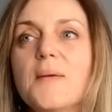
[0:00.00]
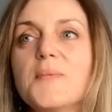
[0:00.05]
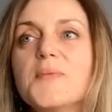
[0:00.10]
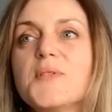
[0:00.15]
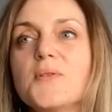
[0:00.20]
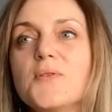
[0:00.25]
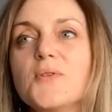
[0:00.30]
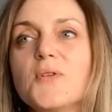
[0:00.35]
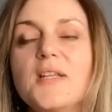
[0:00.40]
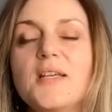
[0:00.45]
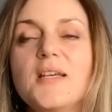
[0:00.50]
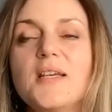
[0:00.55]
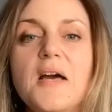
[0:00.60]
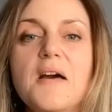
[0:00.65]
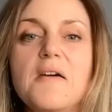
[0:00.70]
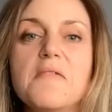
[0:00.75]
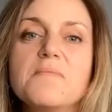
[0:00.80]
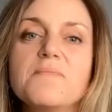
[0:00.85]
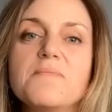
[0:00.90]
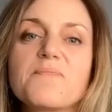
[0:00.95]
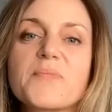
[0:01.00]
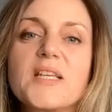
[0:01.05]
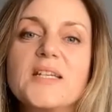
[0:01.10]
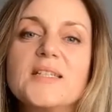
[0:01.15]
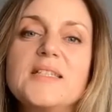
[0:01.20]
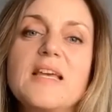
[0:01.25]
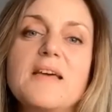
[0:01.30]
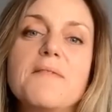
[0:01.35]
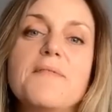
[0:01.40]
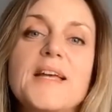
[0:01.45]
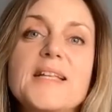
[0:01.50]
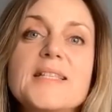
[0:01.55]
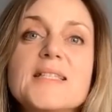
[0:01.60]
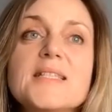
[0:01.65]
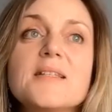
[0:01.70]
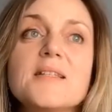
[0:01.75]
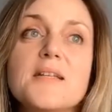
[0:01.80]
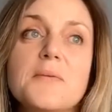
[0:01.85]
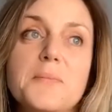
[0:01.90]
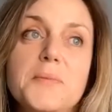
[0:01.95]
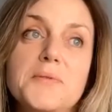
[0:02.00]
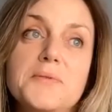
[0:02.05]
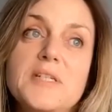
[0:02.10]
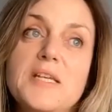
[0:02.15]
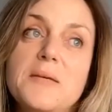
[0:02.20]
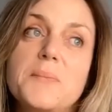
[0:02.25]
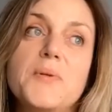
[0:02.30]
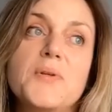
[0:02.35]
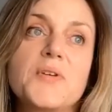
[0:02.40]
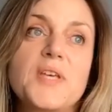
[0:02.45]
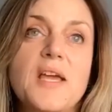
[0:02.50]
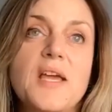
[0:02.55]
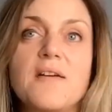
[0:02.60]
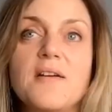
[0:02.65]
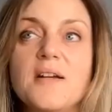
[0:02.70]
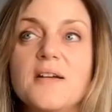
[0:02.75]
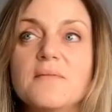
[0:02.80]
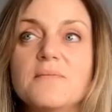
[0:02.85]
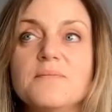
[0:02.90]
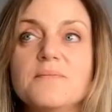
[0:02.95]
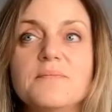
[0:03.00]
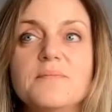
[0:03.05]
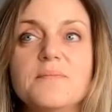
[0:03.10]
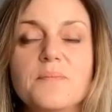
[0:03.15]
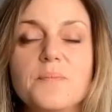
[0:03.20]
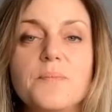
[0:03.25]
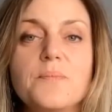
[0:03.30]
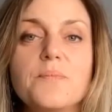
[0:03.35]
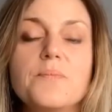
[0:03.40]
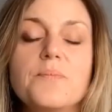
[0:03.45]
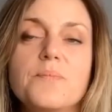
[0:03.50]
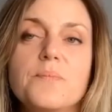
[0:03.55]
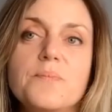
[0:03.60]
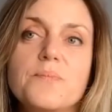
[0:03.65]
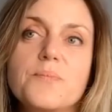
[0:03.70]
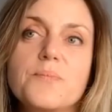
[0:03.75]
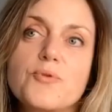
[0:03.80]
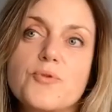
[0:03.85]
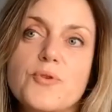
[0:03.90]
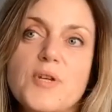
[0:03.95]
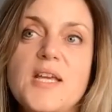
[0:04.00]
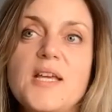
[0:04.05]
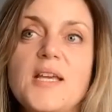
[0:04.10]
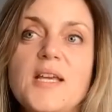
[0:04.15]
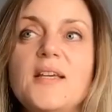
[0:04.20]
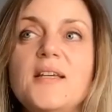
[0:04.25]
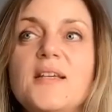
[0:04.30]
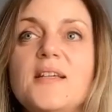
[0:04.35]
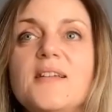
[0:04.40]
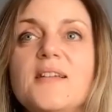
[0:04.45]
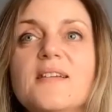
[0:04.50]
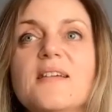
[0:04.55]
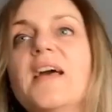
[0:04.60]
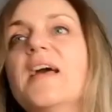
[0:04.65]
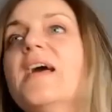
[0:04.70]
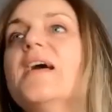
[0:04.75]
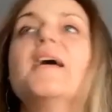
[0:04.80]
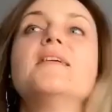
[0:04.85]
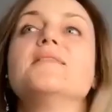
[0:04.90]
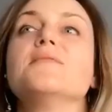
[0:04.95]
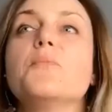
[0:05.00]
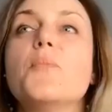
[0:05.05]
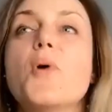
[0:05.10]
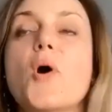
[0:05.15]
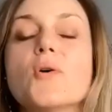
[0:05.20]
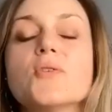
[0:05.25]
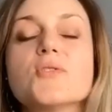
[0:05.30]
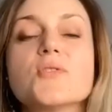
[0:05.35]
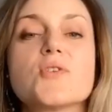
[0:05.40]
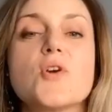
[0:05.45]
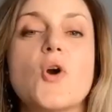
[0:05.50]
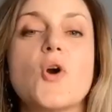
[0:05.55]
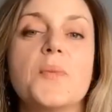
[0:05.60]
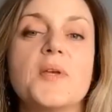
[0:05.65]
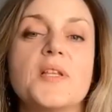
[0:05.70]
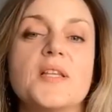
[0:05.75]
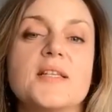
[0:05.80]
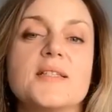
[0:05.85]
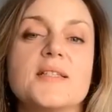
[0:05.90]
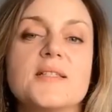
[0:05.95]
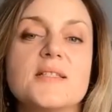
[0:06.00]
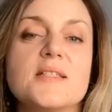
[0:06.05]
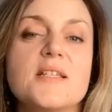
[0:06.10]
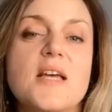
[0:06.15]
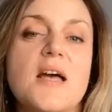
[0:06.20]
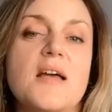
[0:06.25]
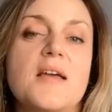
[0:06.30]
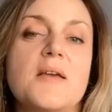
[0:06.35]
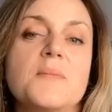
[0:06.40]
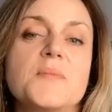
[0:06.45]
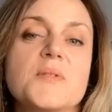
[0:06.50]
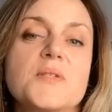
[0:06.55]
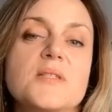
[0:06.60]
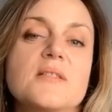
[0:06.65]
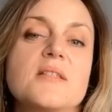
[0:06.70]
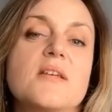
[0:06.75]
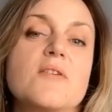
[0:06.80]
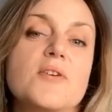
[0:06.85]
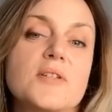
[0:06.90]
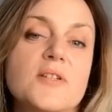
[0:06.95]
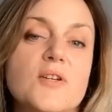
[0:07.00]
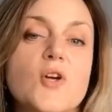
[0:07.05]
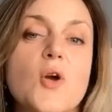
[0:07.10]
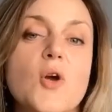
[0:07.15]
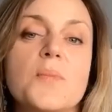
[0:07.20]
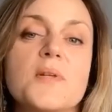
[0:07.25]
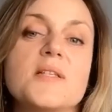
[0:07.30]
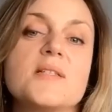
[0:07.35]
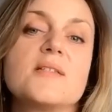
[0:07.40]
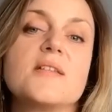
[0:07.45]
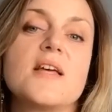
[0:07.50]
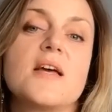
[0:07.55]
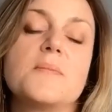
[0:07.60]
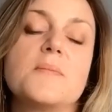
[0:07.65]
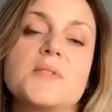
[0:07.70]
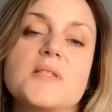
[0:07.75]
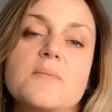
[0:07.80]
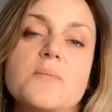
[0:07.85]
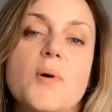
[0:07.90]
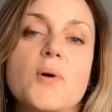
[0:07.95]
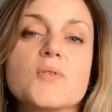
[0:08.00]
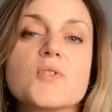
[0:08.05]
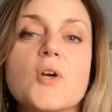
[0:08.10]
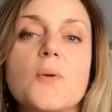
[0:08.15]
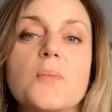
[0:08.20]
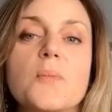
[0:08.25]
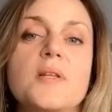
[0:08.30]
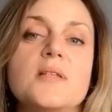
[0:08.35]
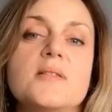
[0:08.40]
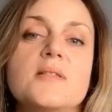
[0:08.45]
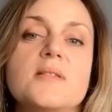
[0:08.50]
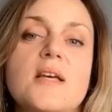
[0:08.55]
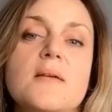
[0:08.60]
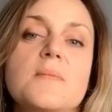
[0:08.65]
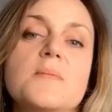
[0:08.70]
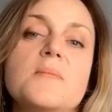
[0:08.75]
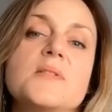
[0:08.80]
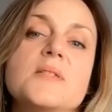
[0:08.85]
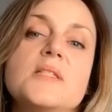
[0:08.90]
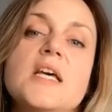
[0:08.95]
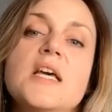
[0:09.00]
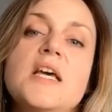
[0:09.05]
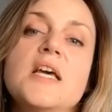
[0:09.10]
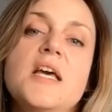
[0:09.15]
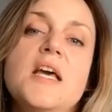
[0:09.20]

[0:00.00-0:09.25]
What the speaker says: Absolutely. The events in Bulgaria pre- and post-communist times, during the communist times and post-communist times,